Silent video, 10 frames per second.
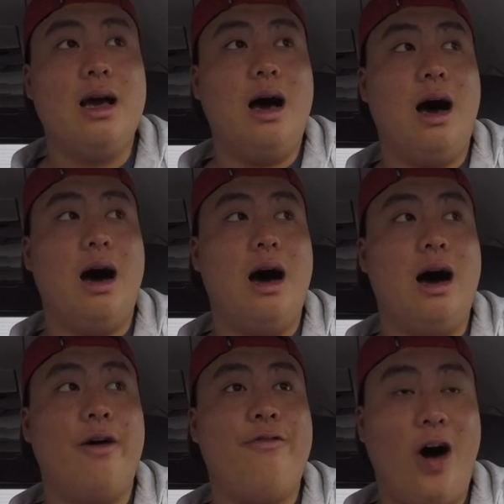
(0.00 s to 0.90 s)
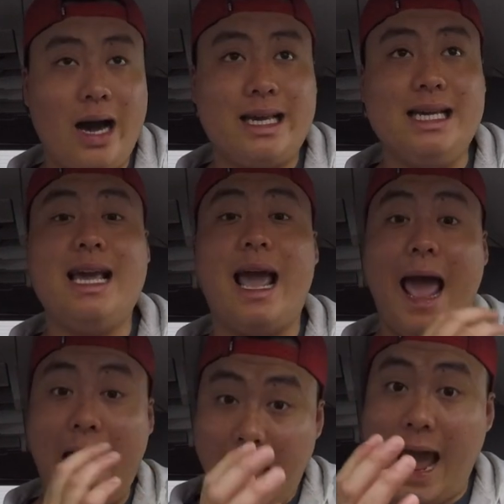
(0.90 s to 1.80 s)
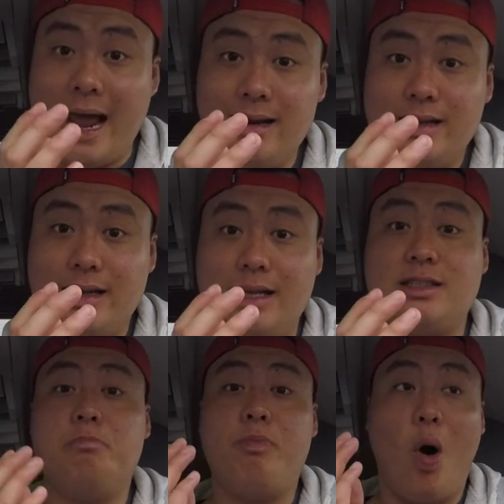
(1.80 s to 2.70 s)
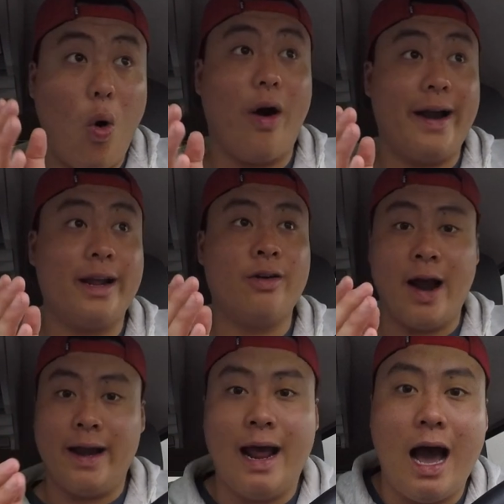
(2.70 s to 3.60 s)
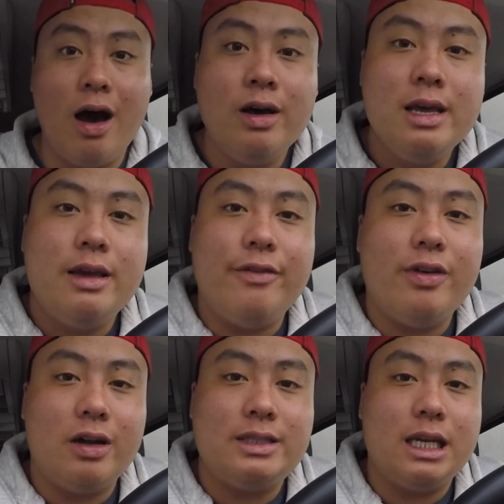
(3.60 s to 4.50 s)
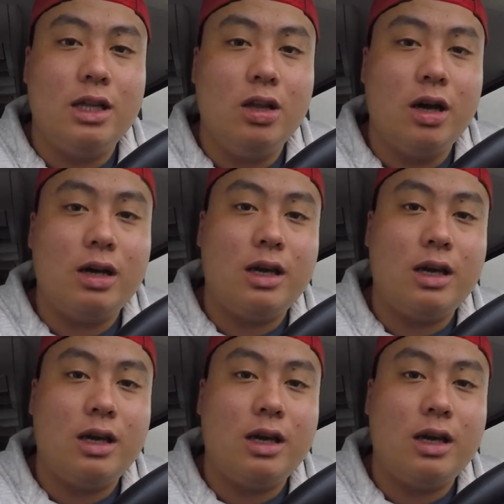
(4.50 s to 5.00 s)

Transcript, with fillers: uh, foggy and it's pouring right now. If y'all take a look